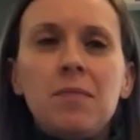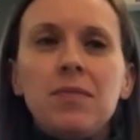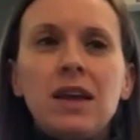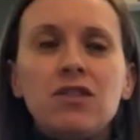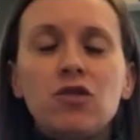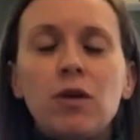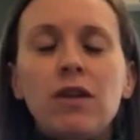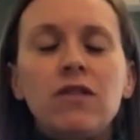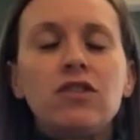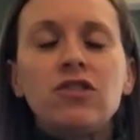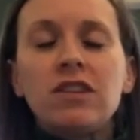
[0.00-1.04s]
it's great
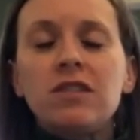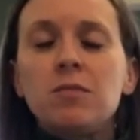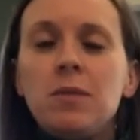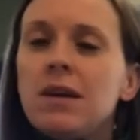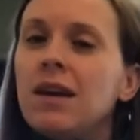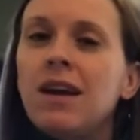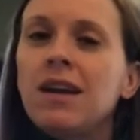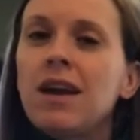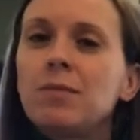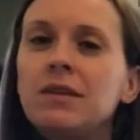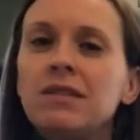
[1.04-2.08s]
for just being kind of
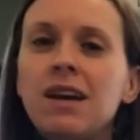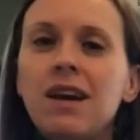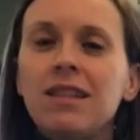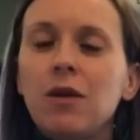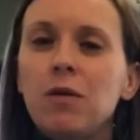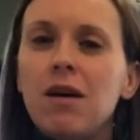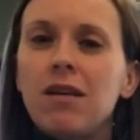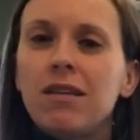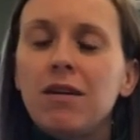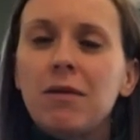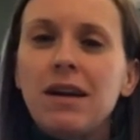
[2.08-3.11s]
kept inside like we all
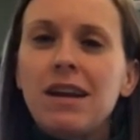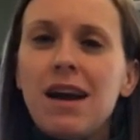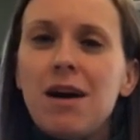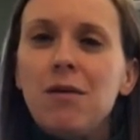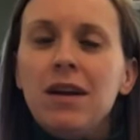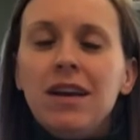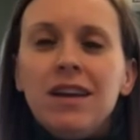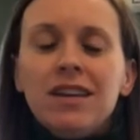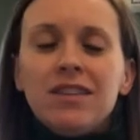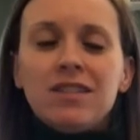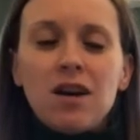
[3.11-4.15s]
are right now.
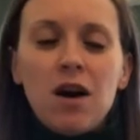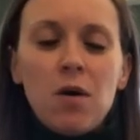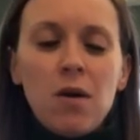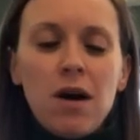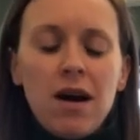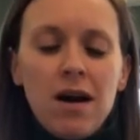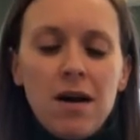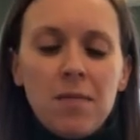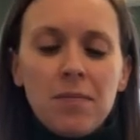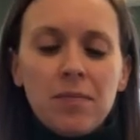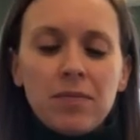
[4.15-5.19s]
So,
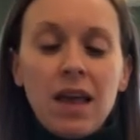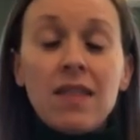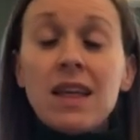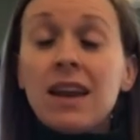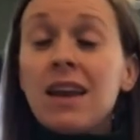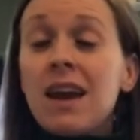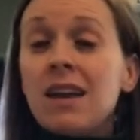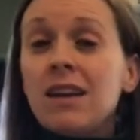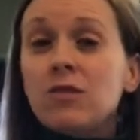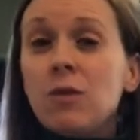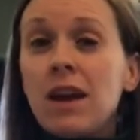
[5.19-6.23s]
and then again,
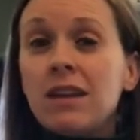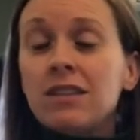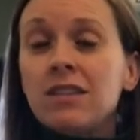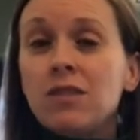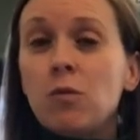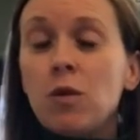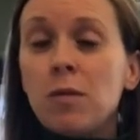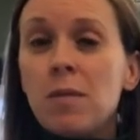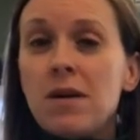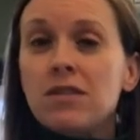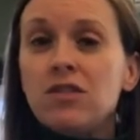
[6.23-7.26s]
as we head into the warmer
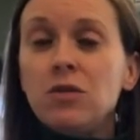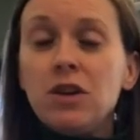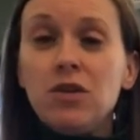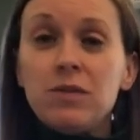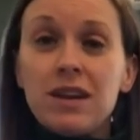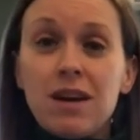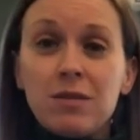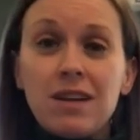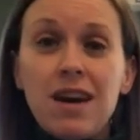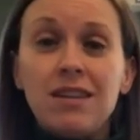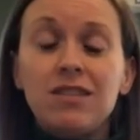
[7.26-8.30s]
months, you can use it
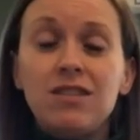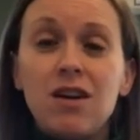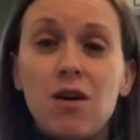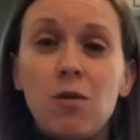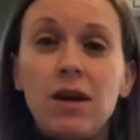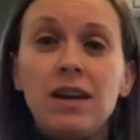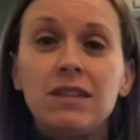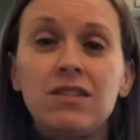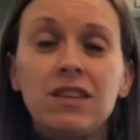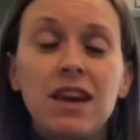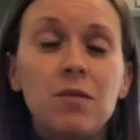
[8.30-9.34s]
outside. So it
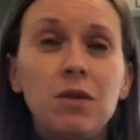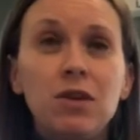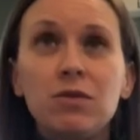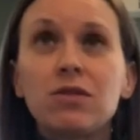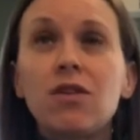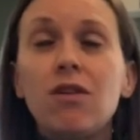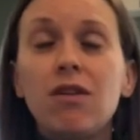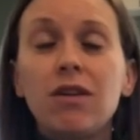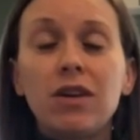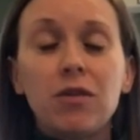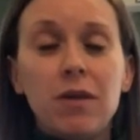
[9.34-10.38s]
can be used all
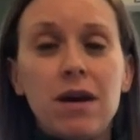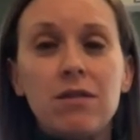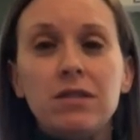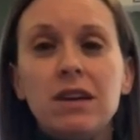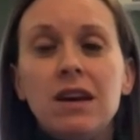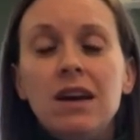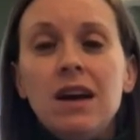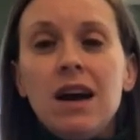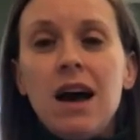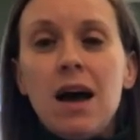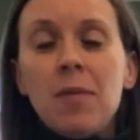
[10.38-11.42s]
year round.
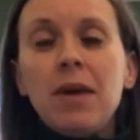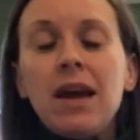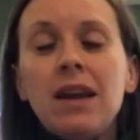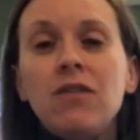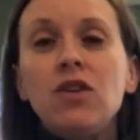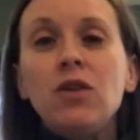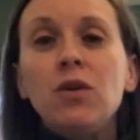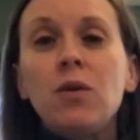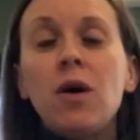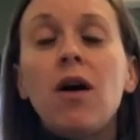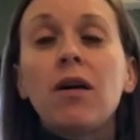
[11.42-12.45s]
And if
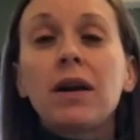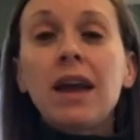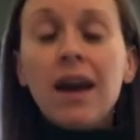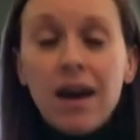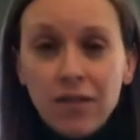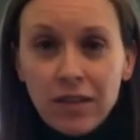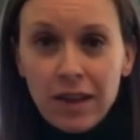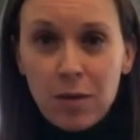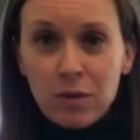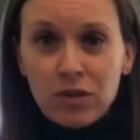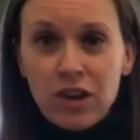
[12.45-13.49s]
you already have a Lampe
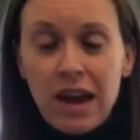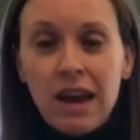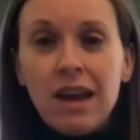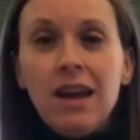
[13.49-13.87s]
Berger,